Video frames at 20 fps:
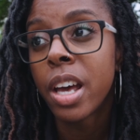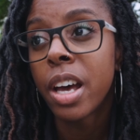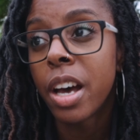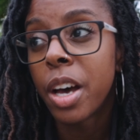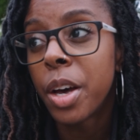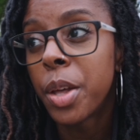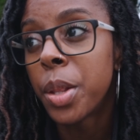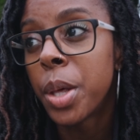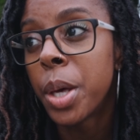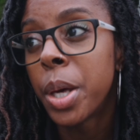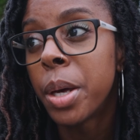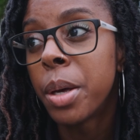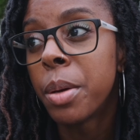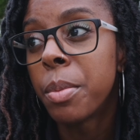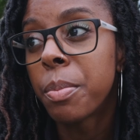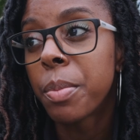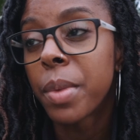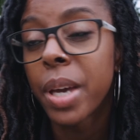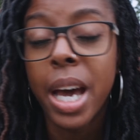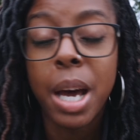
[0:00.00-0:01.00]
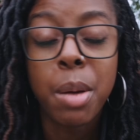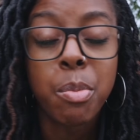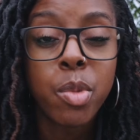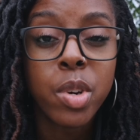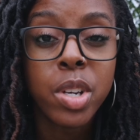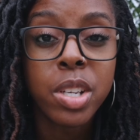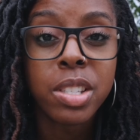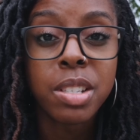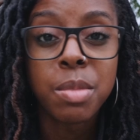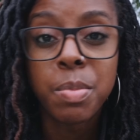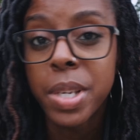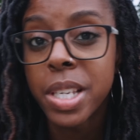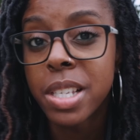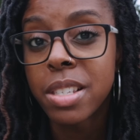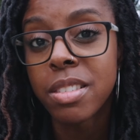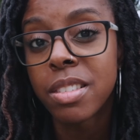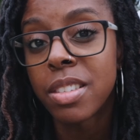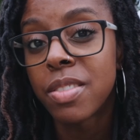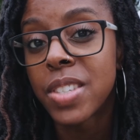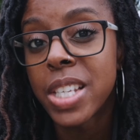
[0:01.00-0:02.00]
other cameras and
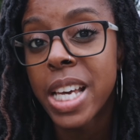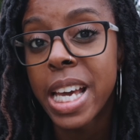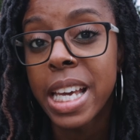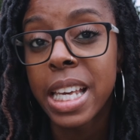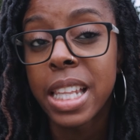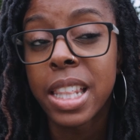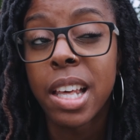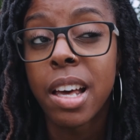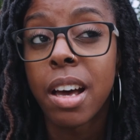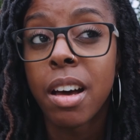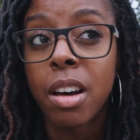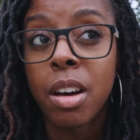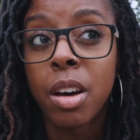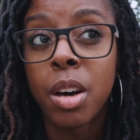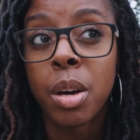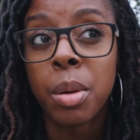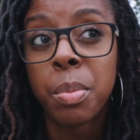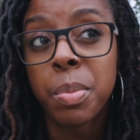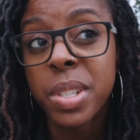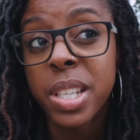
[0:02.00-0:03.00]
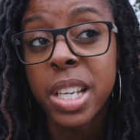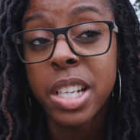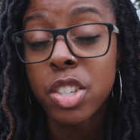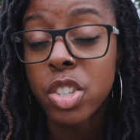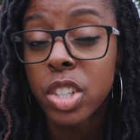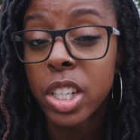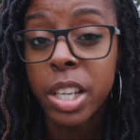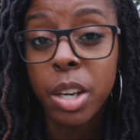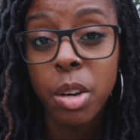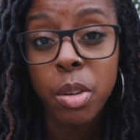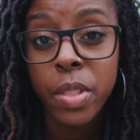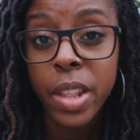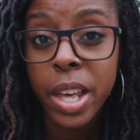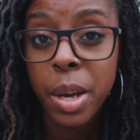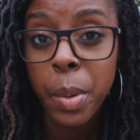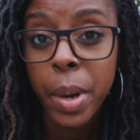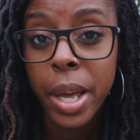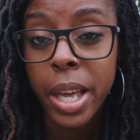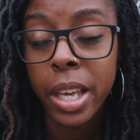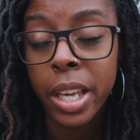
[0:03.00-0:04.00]
pieces of tech that are potentially on
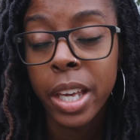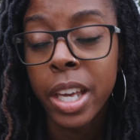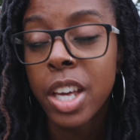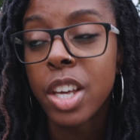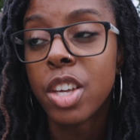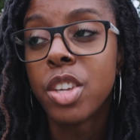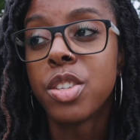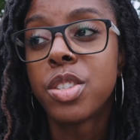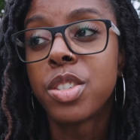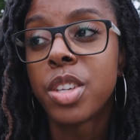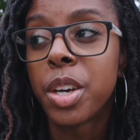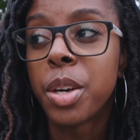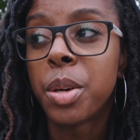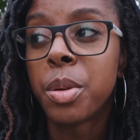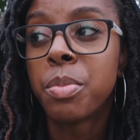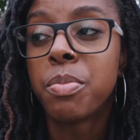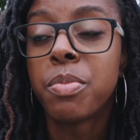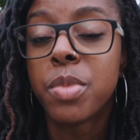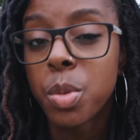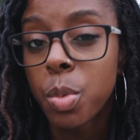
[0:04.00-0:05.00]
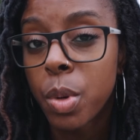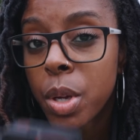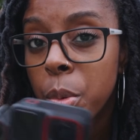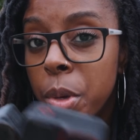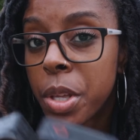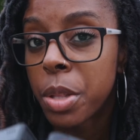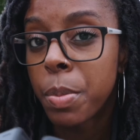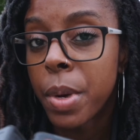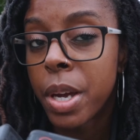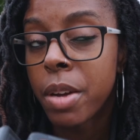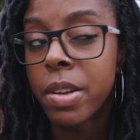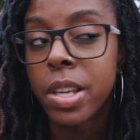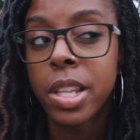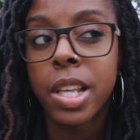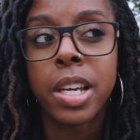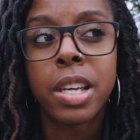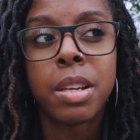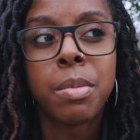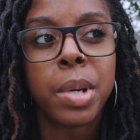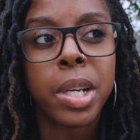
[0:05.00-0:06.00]
their way. So it's well worth bearing
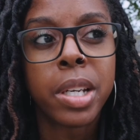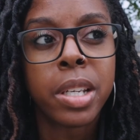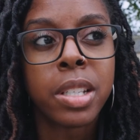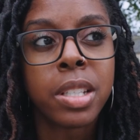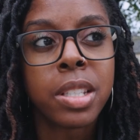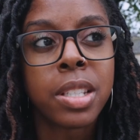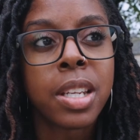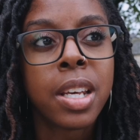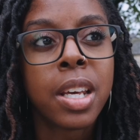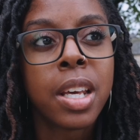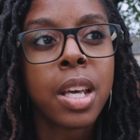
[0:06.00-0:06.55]
that in mind.